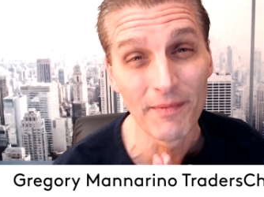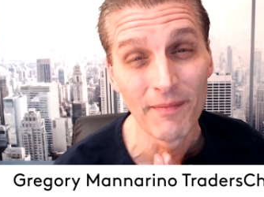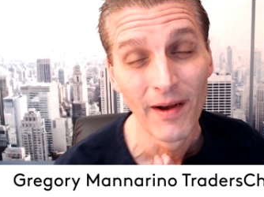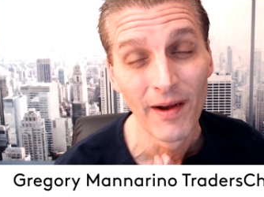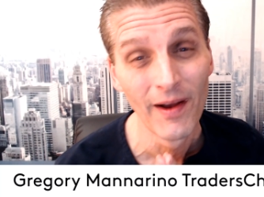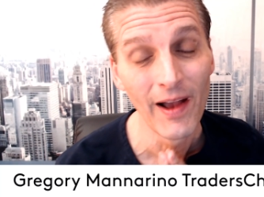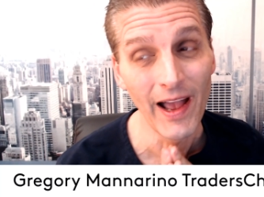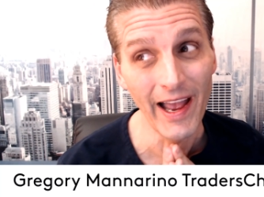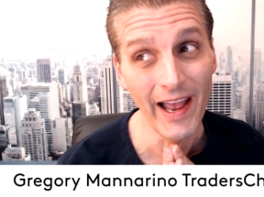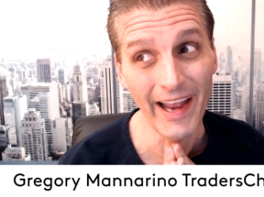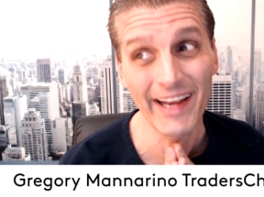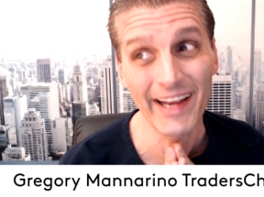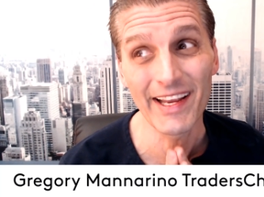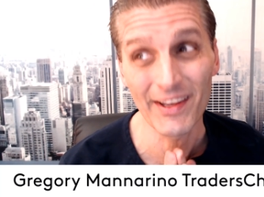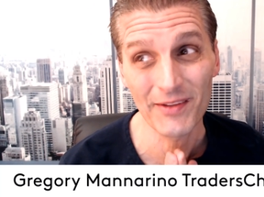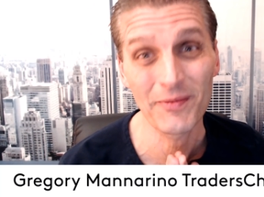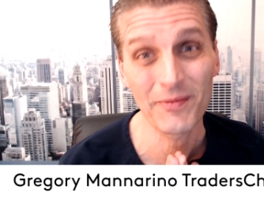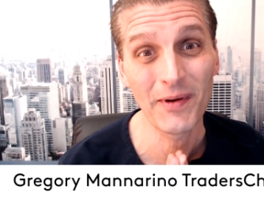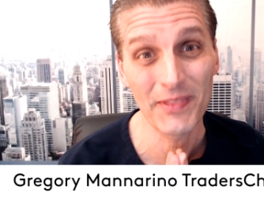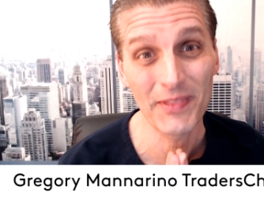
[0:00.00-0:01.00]
And guess what?
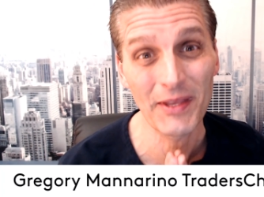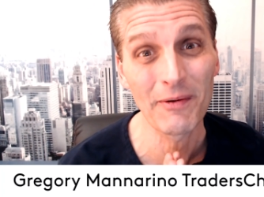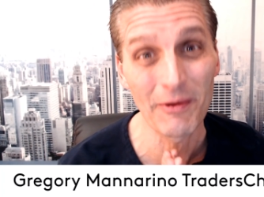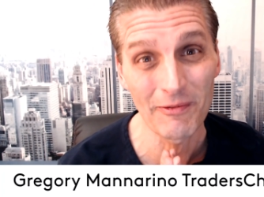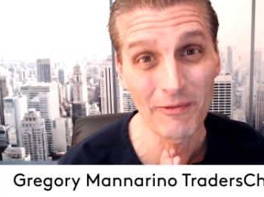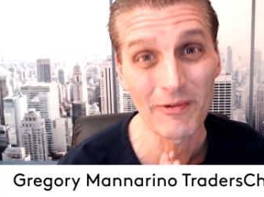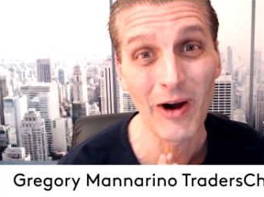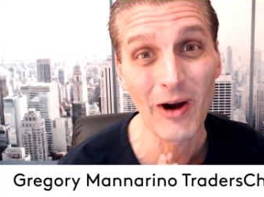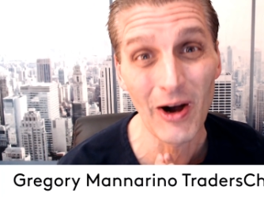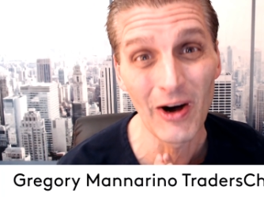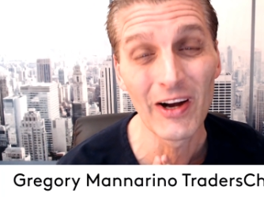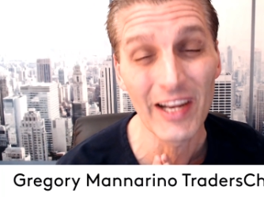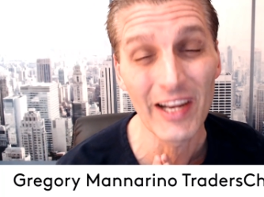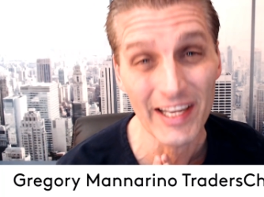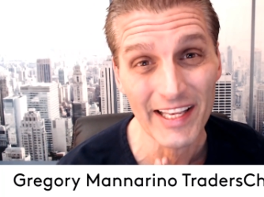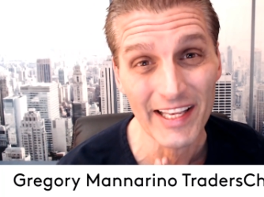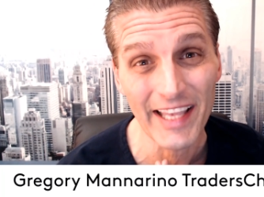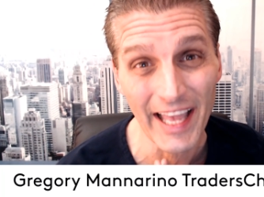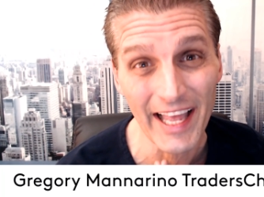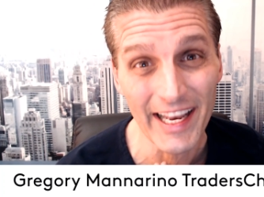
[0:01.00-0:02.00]
They were wrong
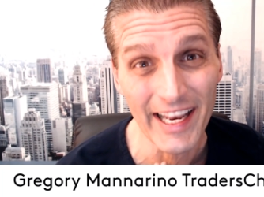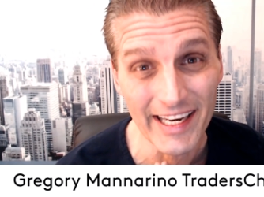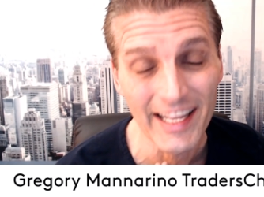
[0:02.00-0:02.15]
again.